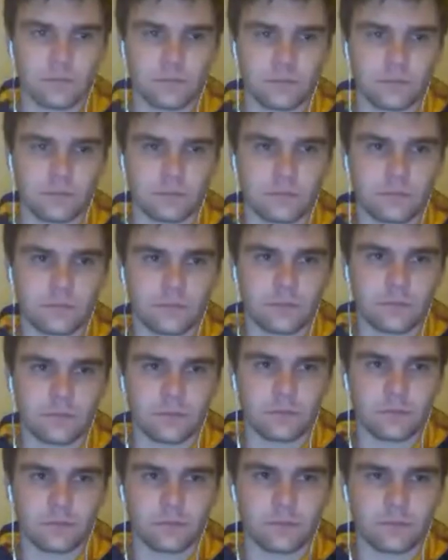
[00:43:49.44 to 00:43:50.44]

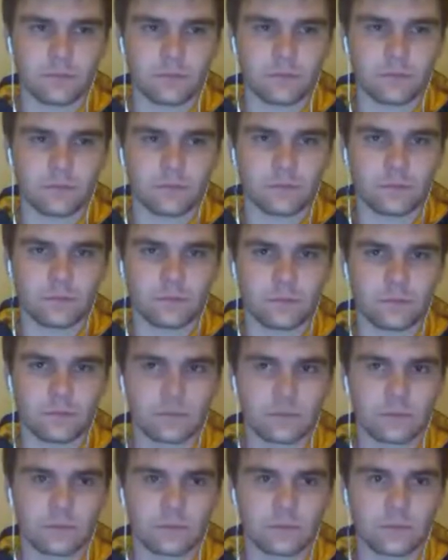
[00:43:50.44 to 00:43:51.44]

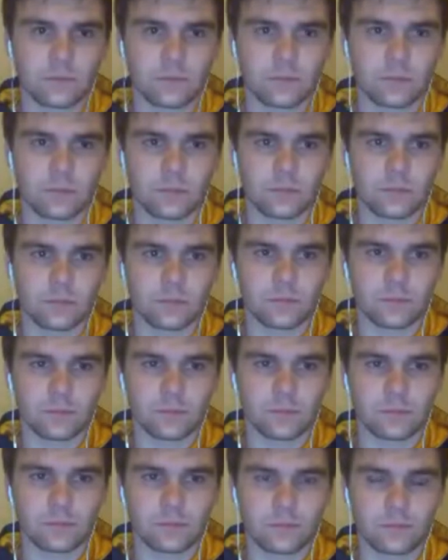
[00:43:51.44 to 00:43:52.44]

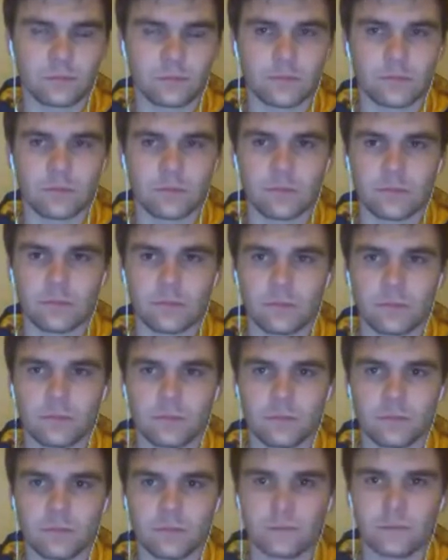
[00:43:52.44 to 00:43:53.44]

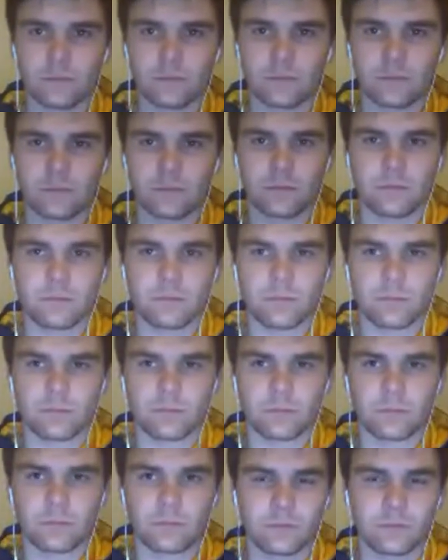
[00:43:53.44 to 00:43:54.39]
No words are spoken by the person on screen.